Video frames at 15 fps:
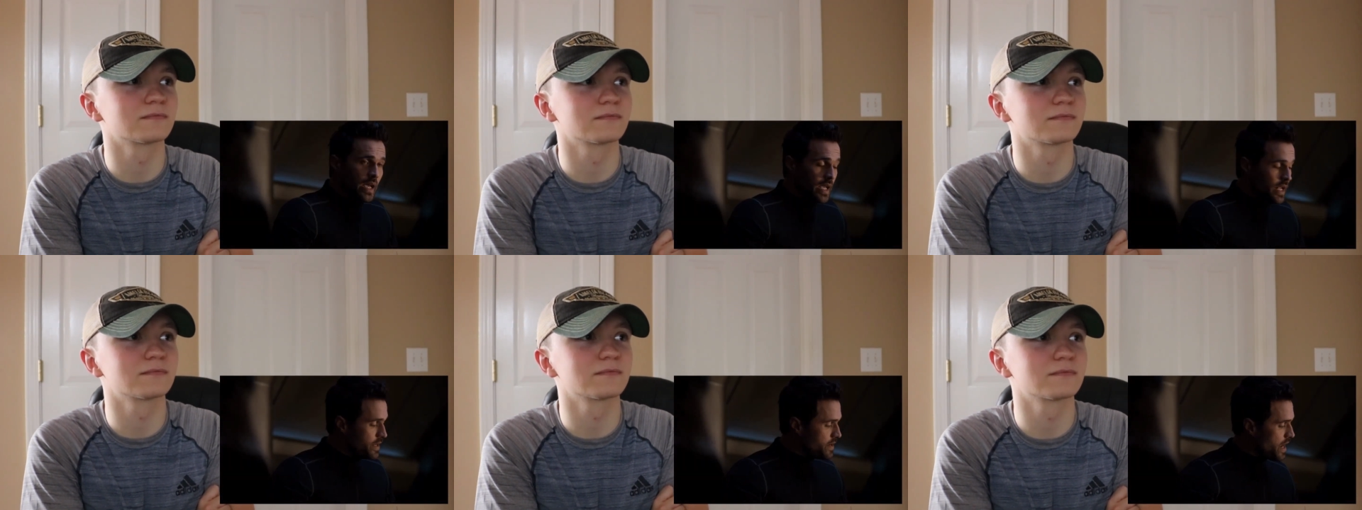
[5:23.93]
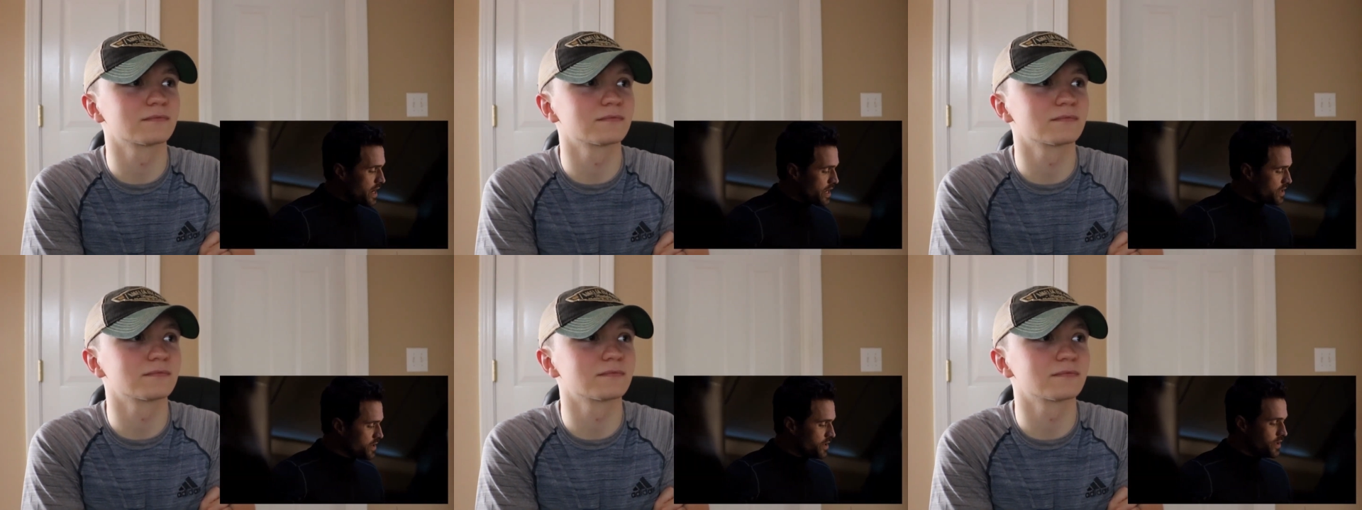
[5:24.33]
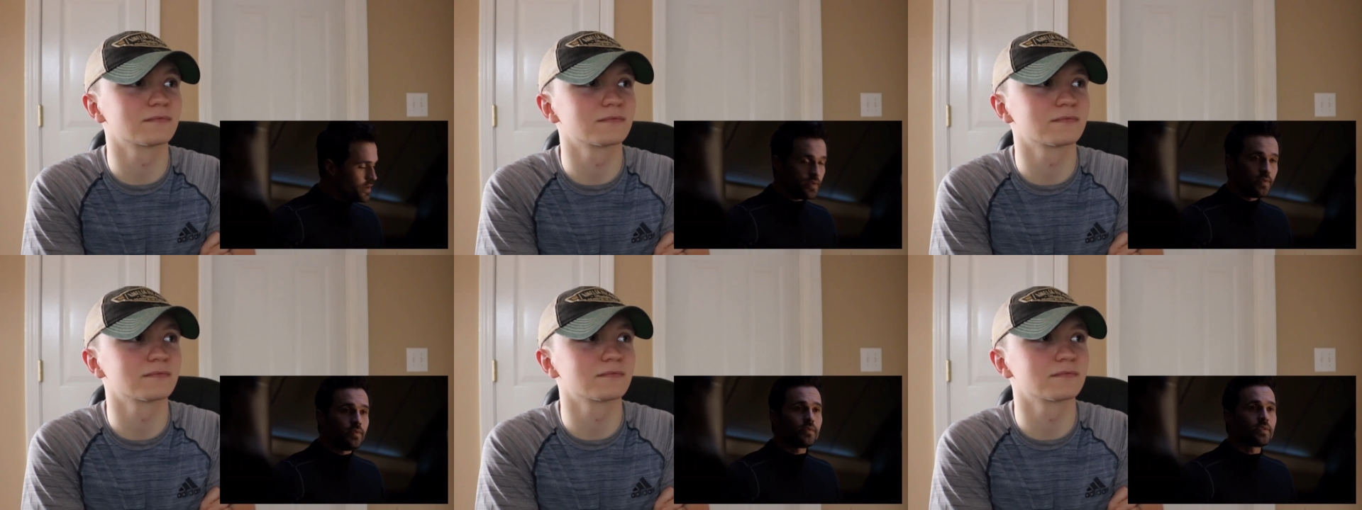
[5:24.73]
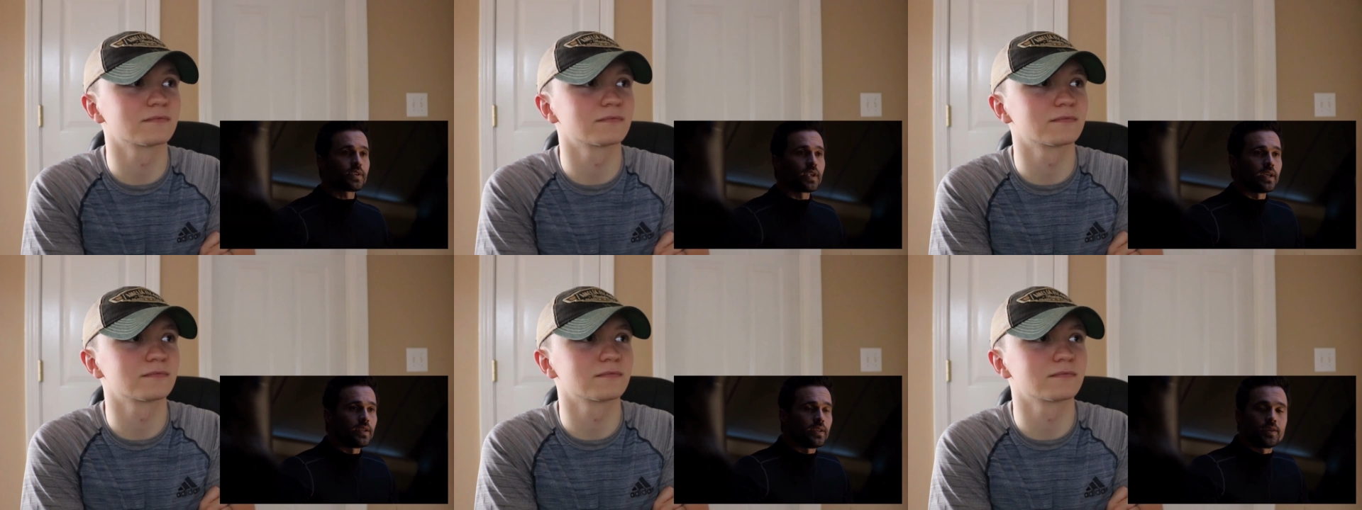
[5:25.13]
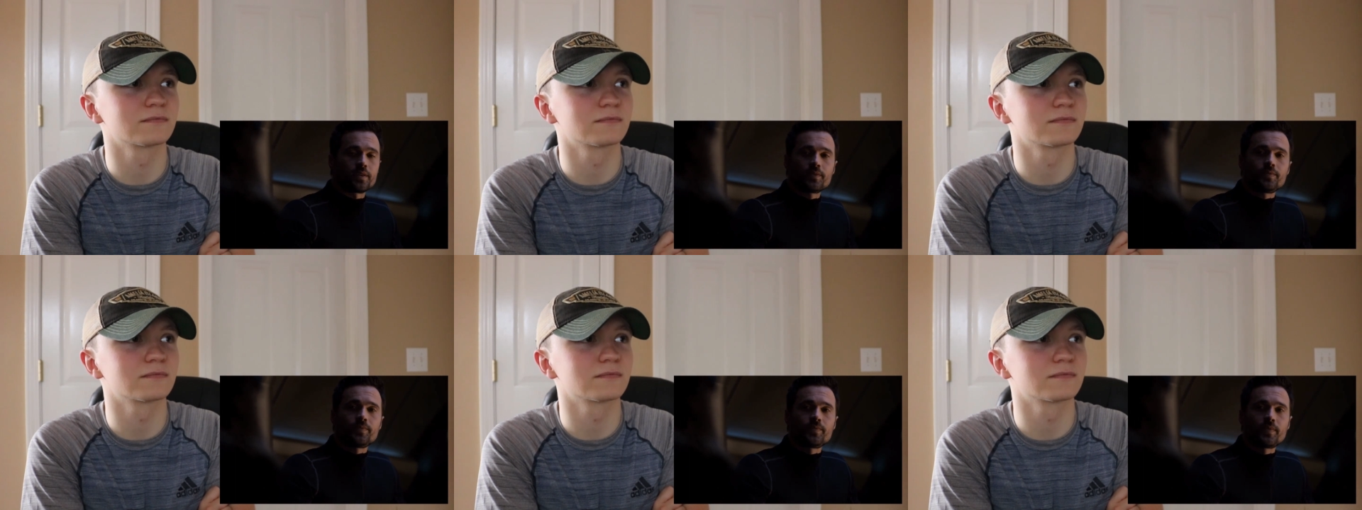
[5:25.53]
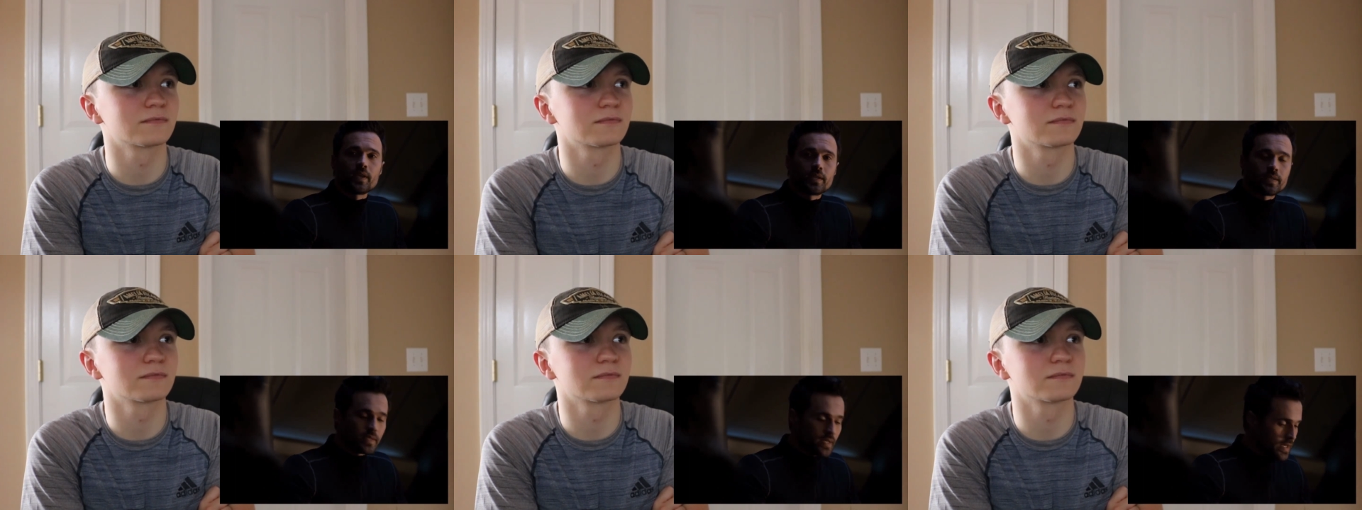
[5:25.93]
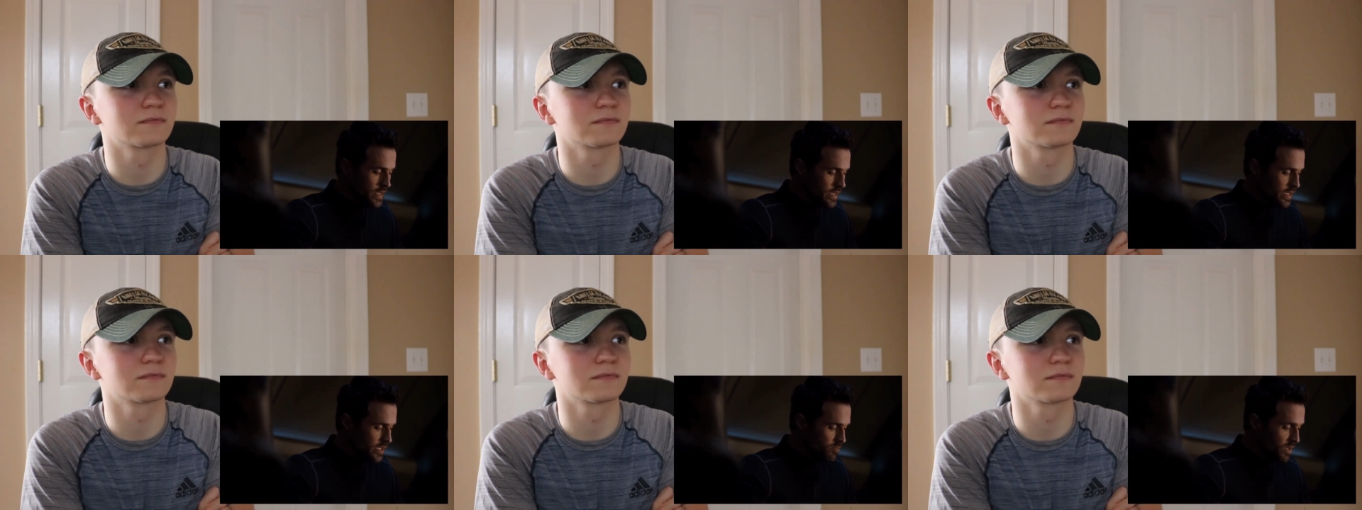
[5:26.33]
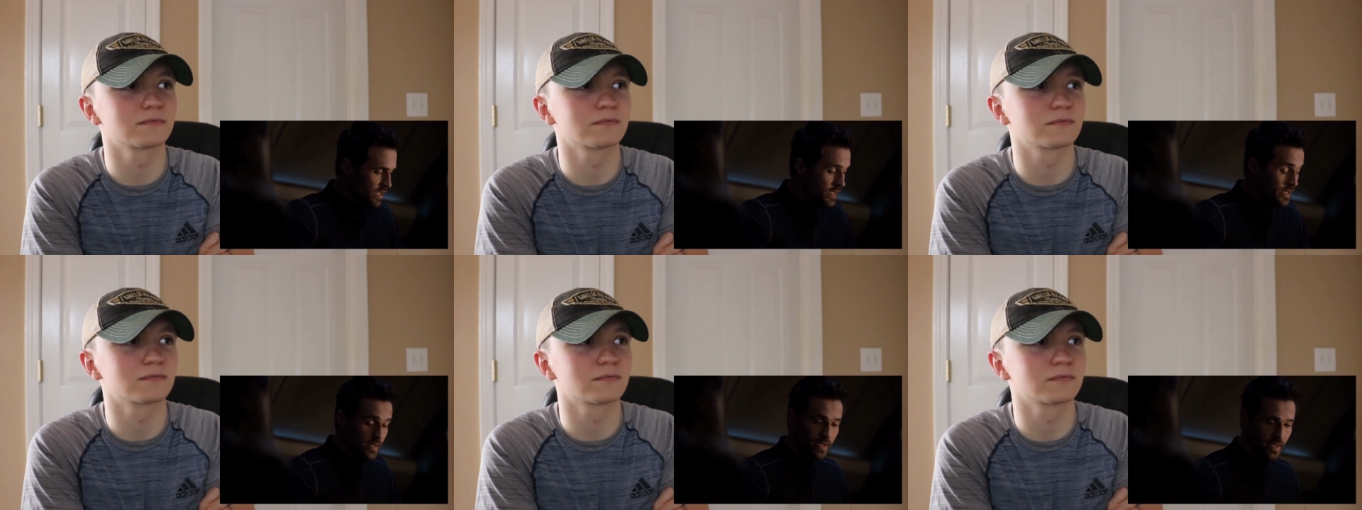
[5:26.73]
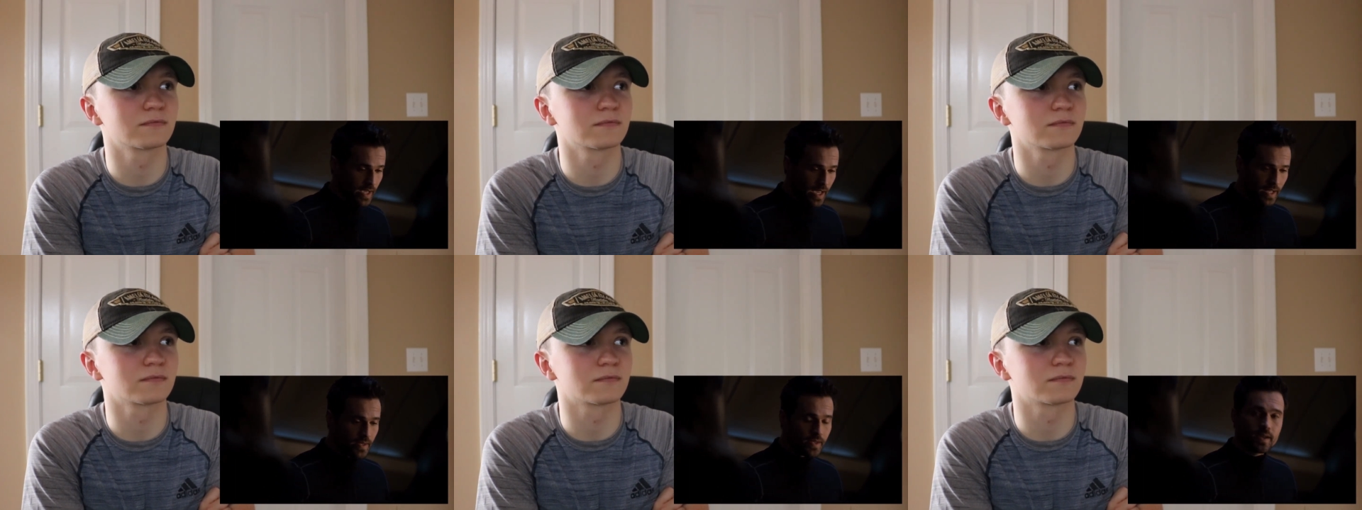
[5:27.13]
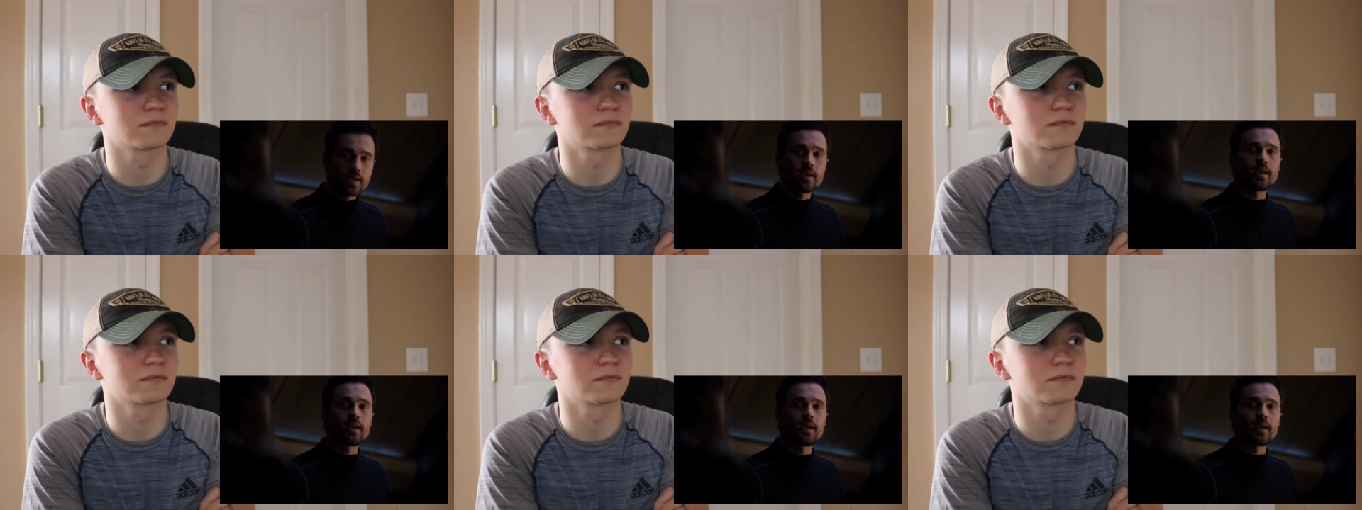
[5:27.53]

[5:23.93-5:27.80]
Speaker 1: And I could stand here and explain again